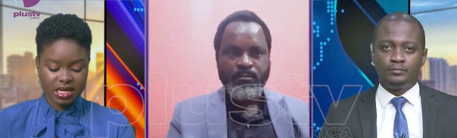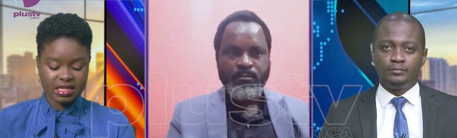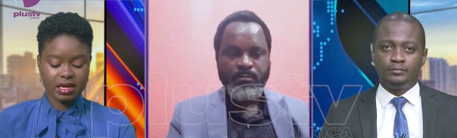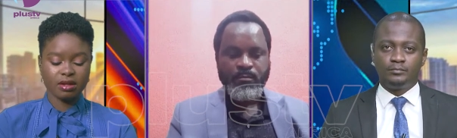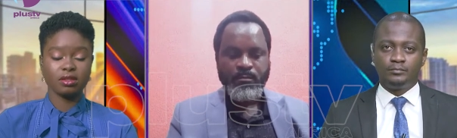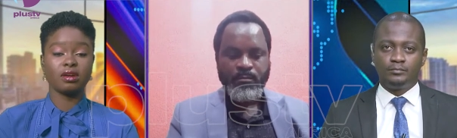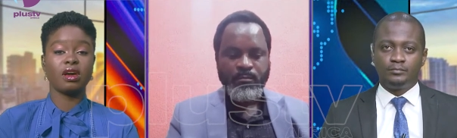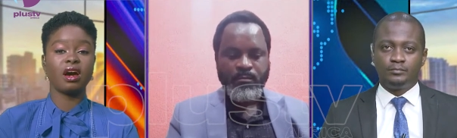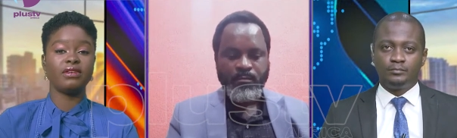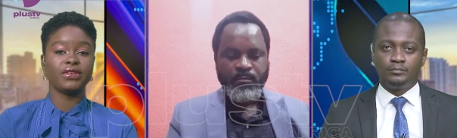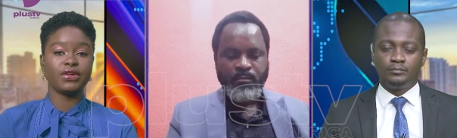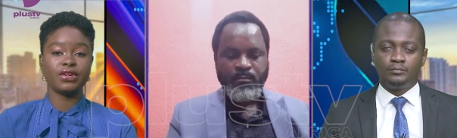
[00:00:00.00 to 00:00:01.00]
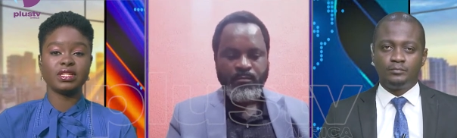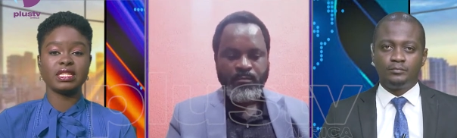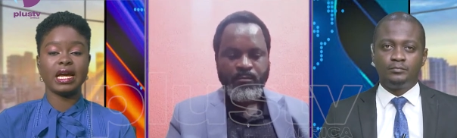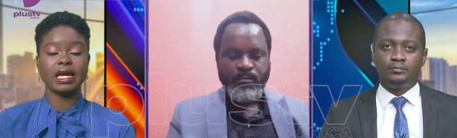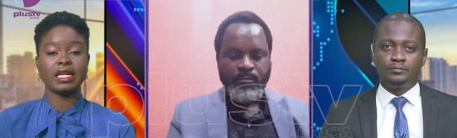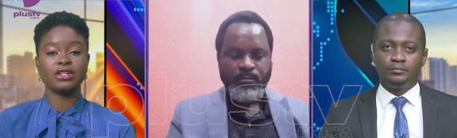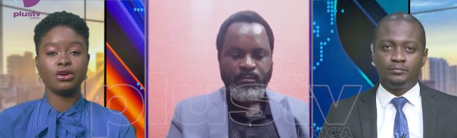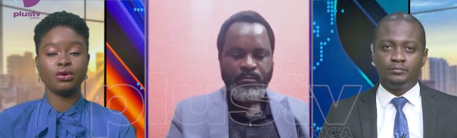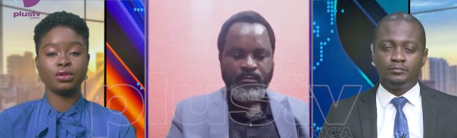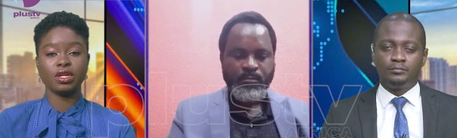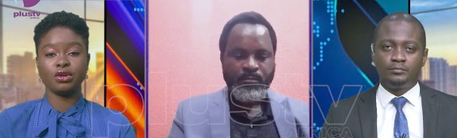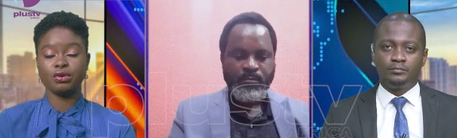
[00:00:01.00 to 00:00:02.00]
Speaker 1: Southern governors and
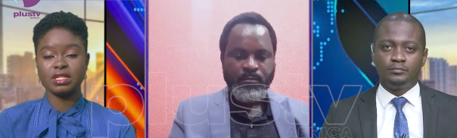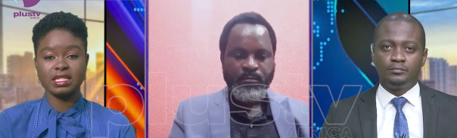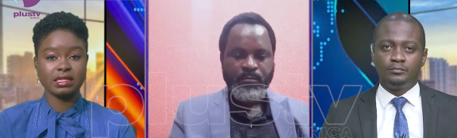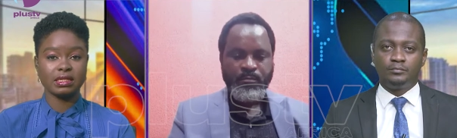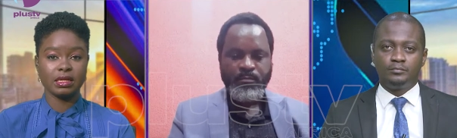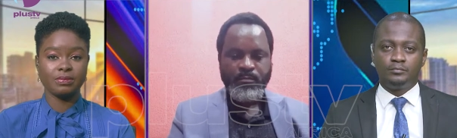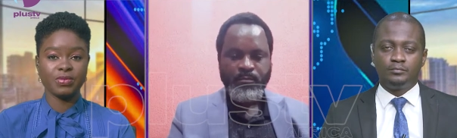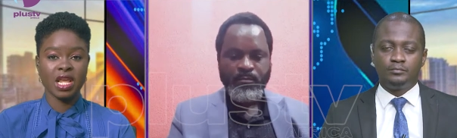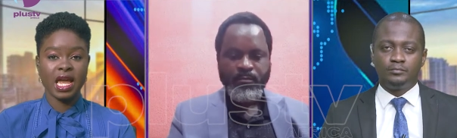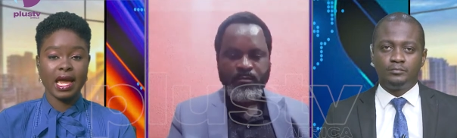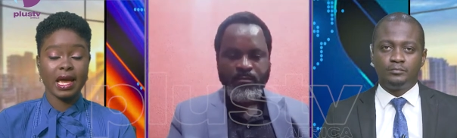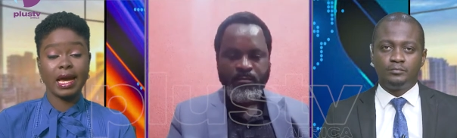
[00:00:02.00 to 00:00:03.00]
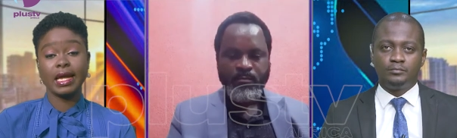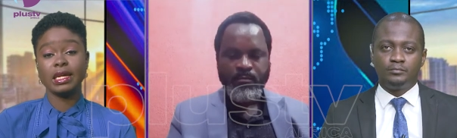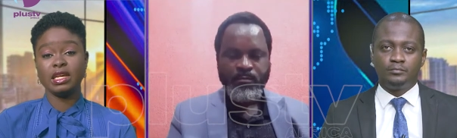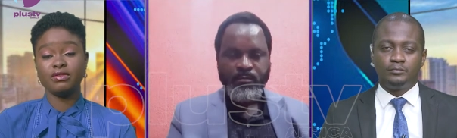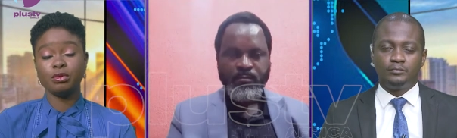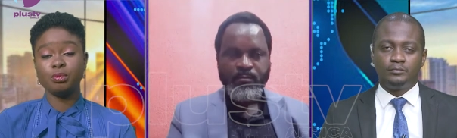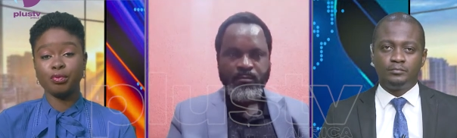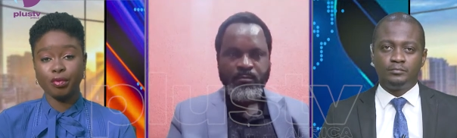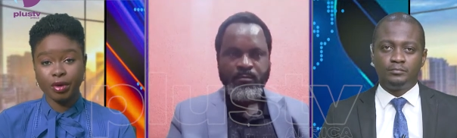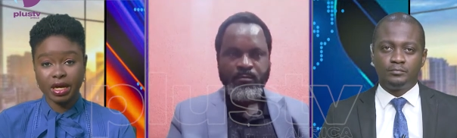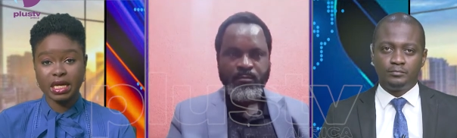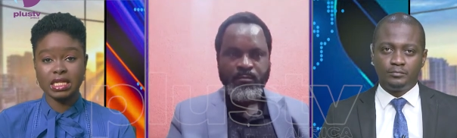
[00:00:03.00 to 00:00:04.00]
all the criticism and even
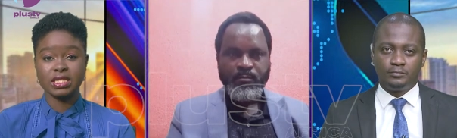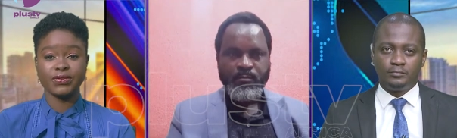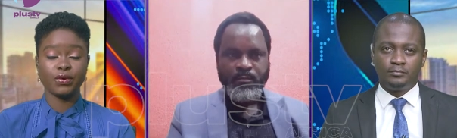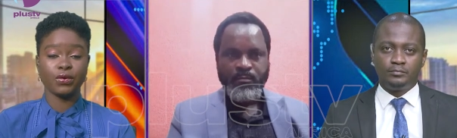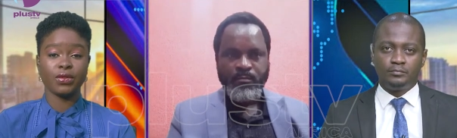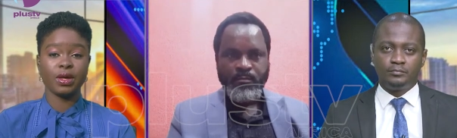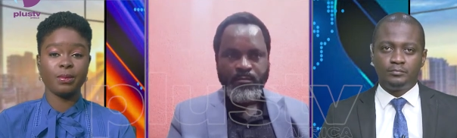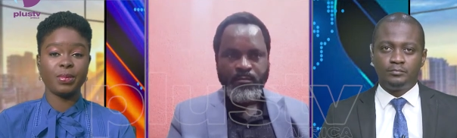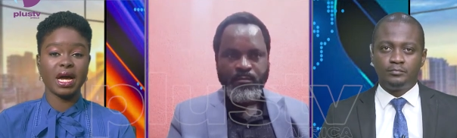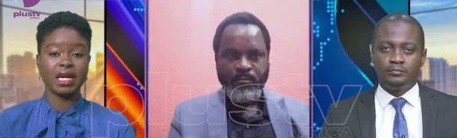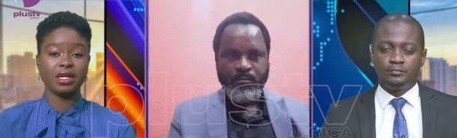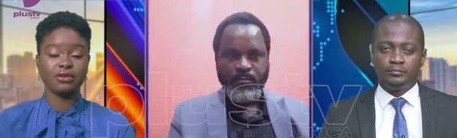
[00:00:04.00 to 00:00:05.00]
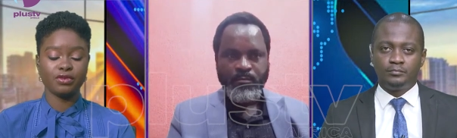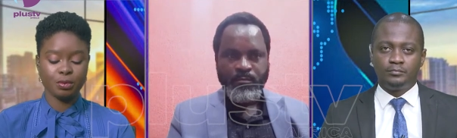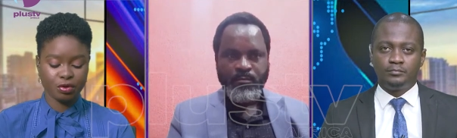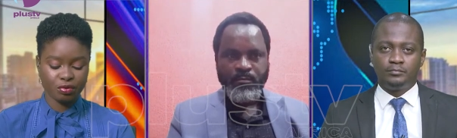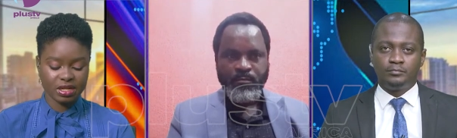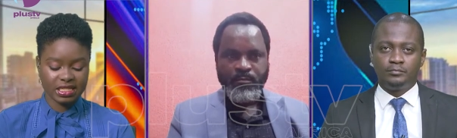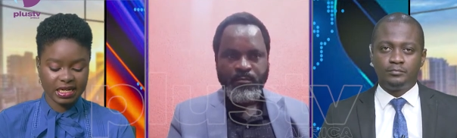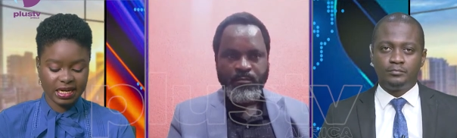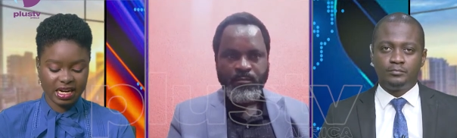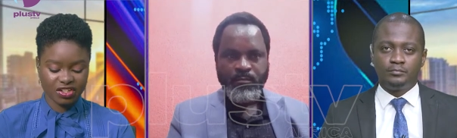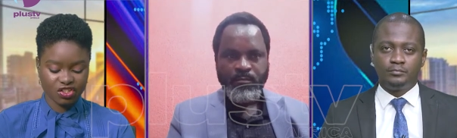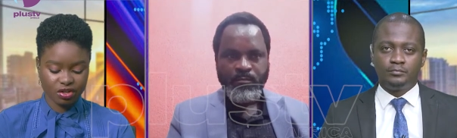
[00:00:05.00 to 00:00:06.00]
praise for the banning of open grazing in
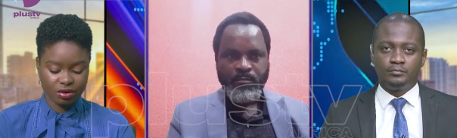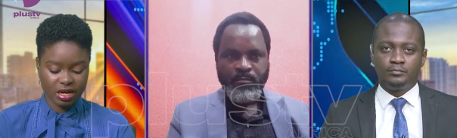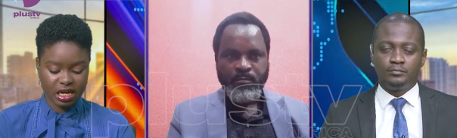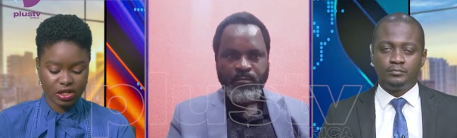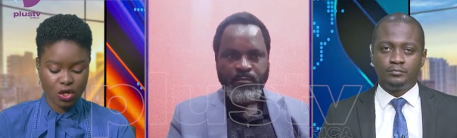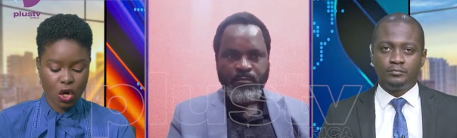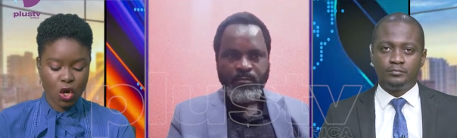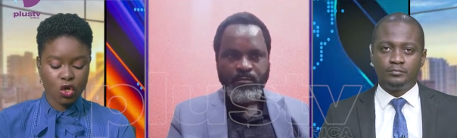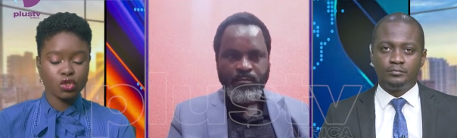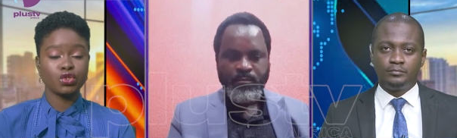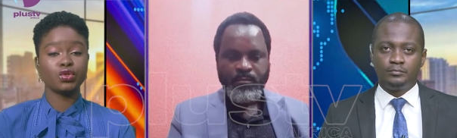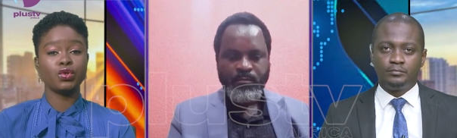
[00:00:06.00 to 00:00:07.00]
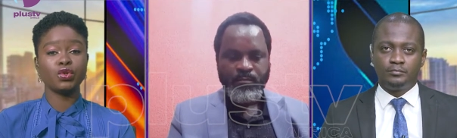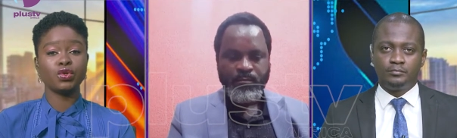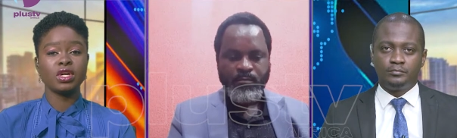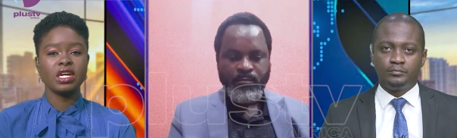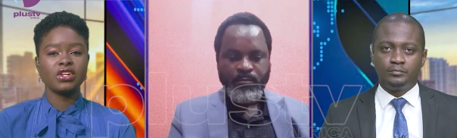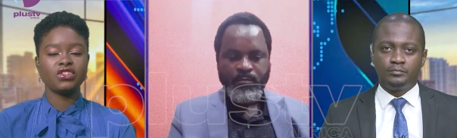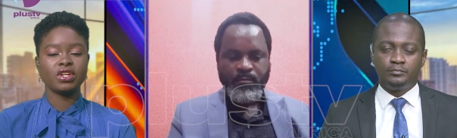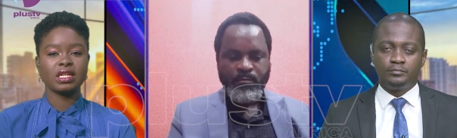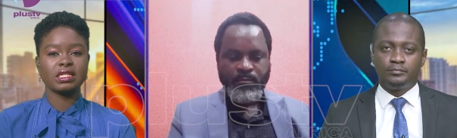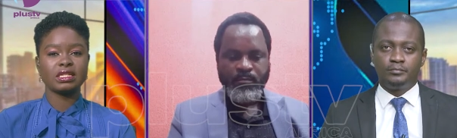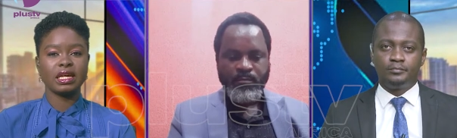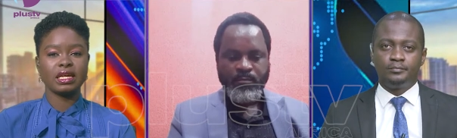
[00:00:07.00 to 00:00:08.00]
Nigeria to
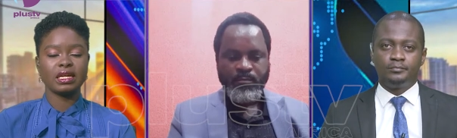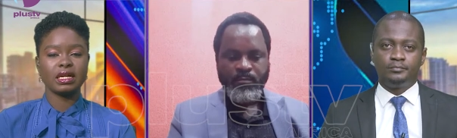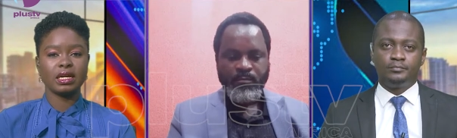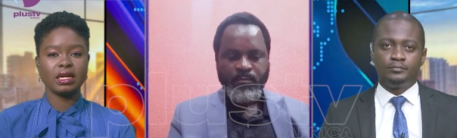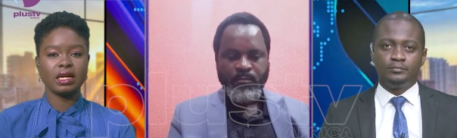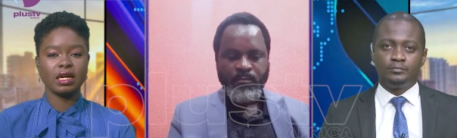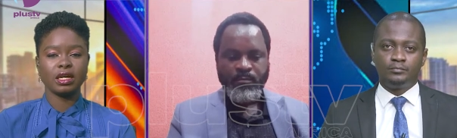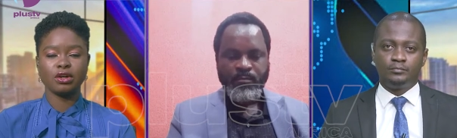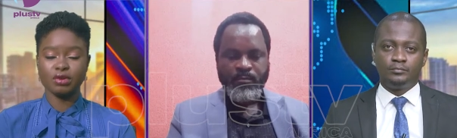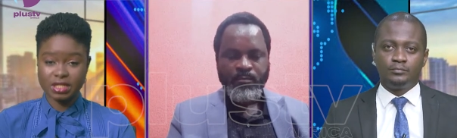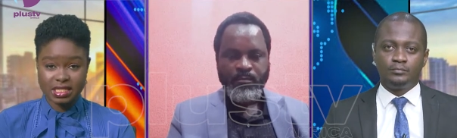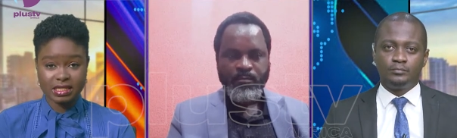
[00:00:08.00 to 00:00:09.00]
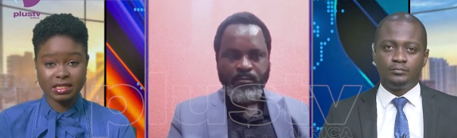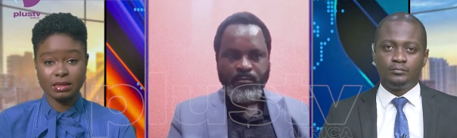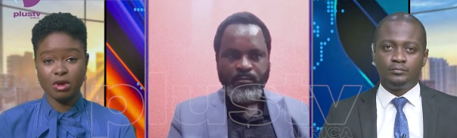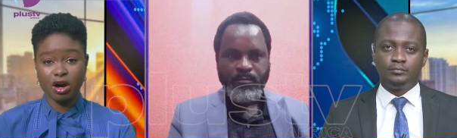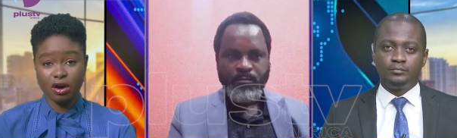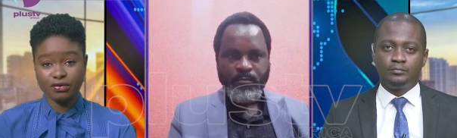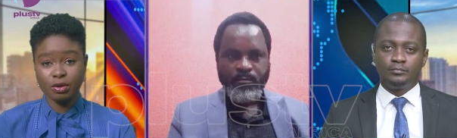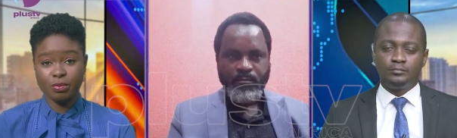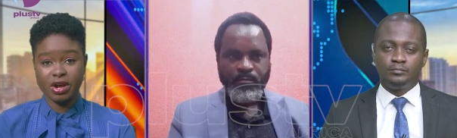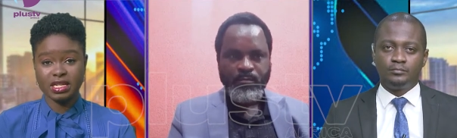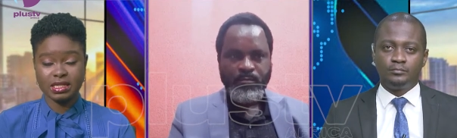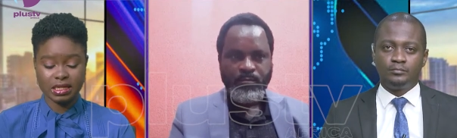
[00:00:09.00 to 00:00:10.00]
just like uh, criticism of the
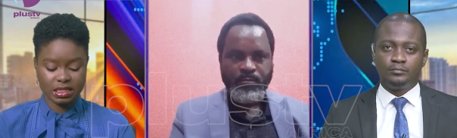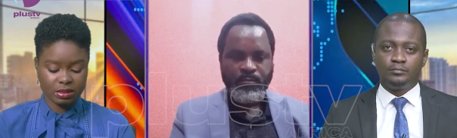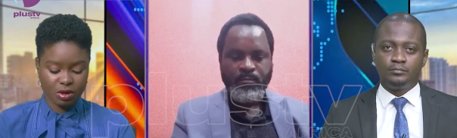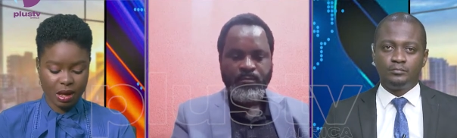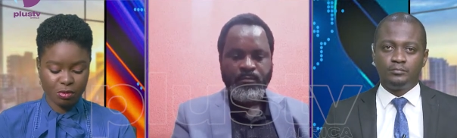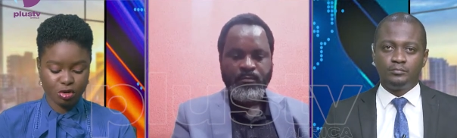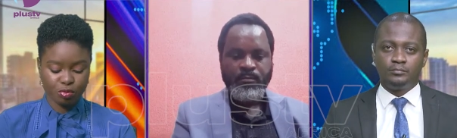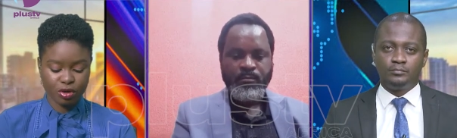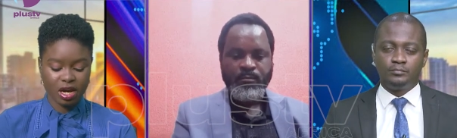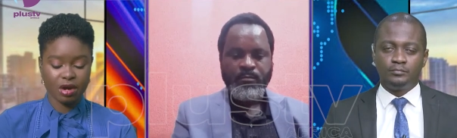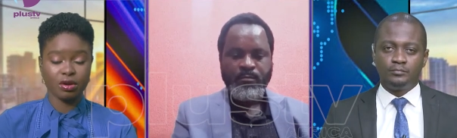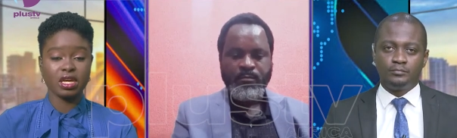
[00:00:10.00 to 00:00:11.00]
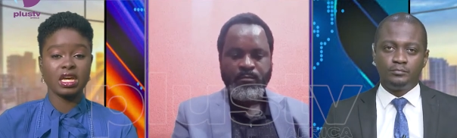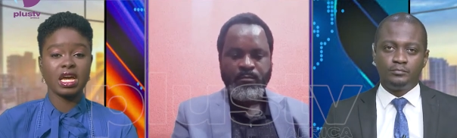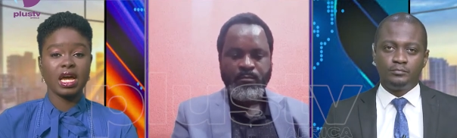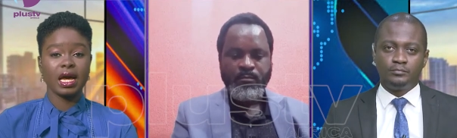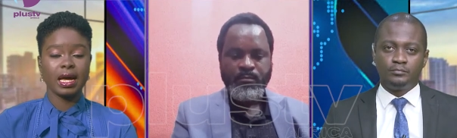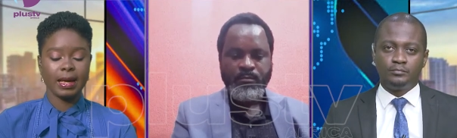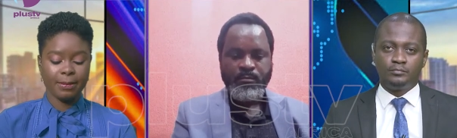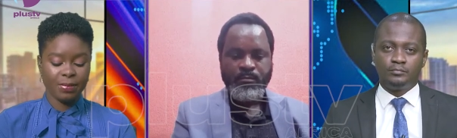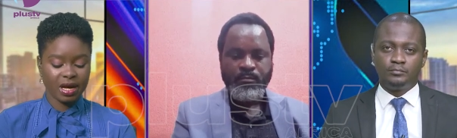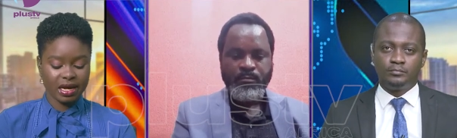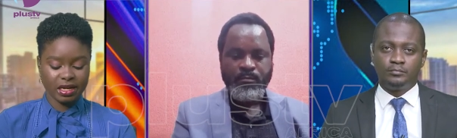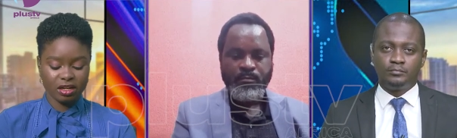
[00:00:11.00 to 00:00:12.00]
president, Muhammadu Buhari, uh, by